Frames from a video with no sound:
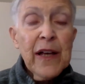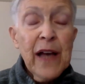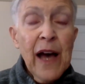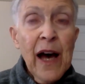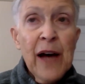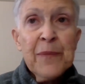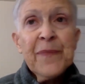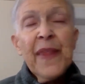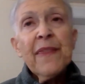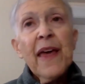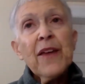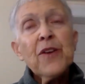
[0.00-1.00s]

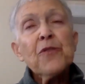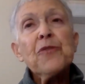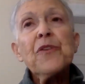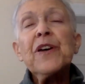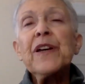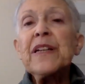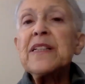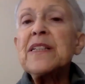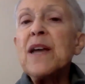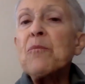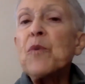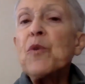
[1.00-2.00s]
that you're feeling
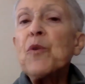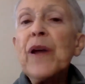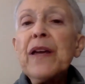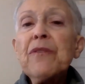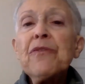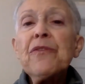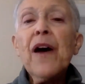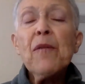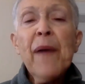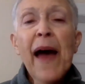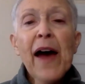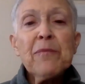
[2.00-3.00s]
some grief
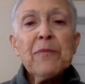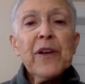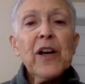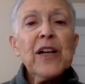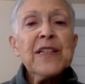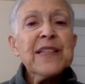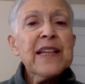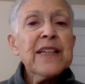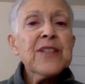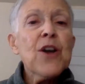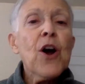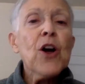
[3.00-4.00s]
about because
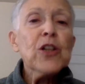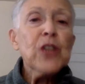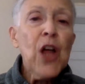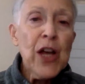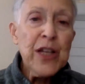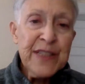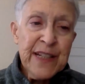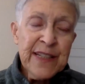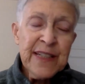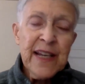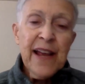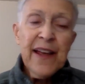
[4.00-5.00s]
these are
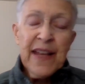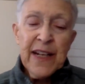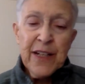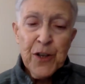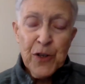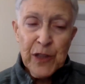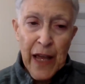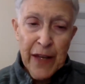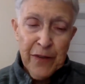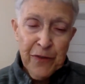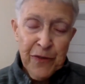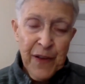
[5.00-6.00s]
losses in your
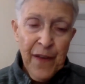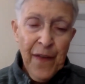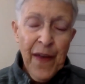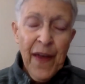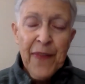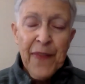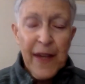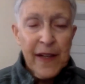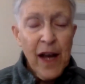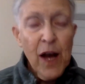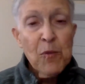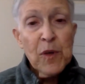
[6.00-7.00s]
life that
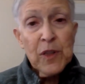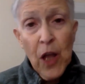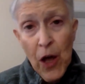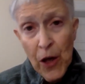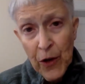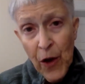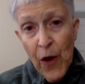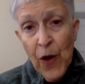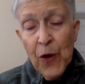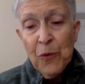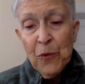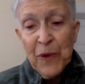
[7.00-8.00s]
come along
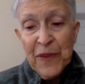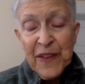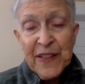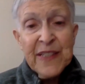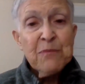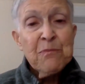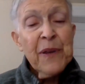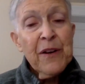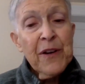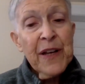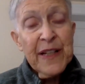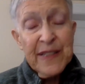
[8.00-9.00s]
with
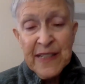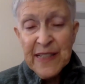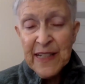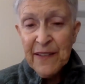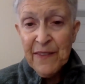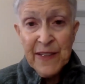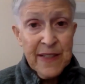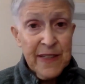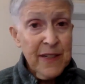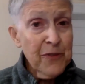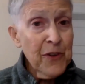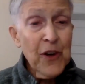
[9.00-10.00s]
experiencing this
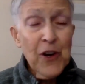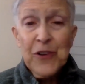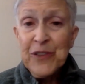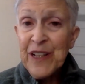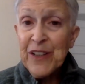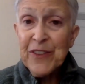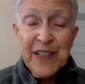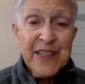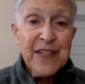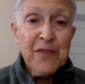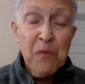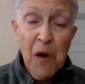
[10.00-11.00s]
difficult
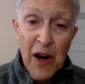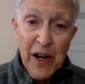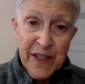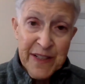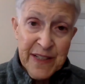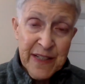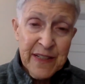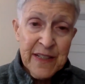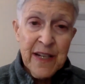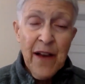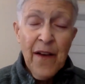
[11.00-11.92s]
illness of Parkinson's.